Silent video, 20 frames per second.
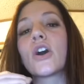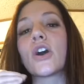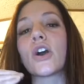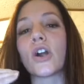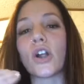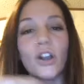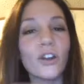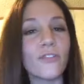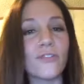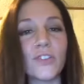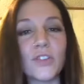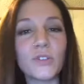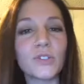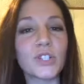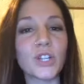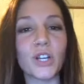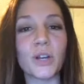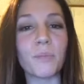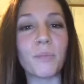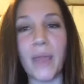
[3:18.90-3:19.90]
her
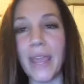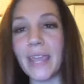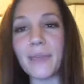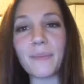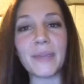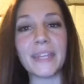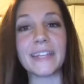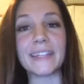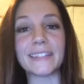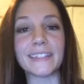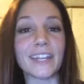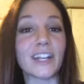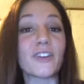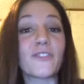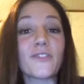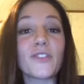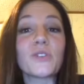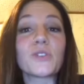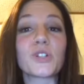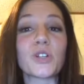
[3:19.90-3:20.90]
future babies, their
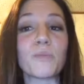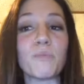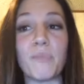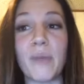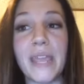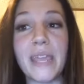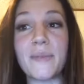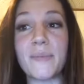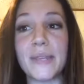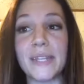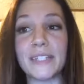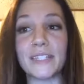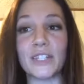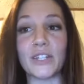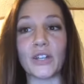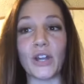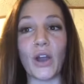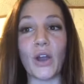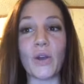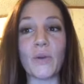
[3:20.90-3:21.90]
future babies,
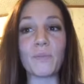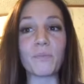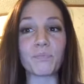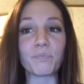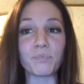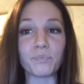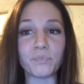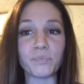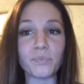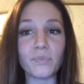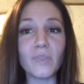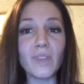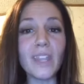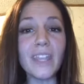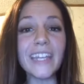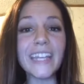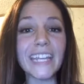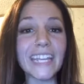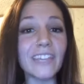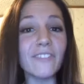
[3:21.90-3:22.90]
you know?
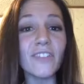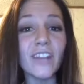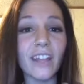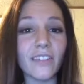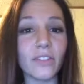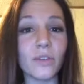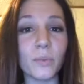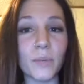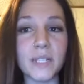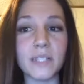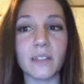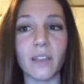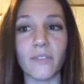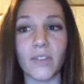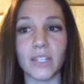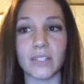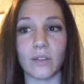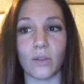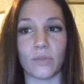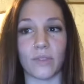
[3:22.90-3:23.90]
even at the risk of
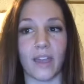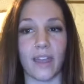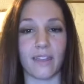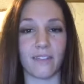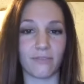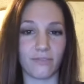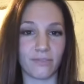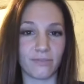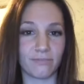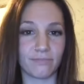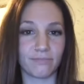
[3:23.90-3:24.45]
his own life.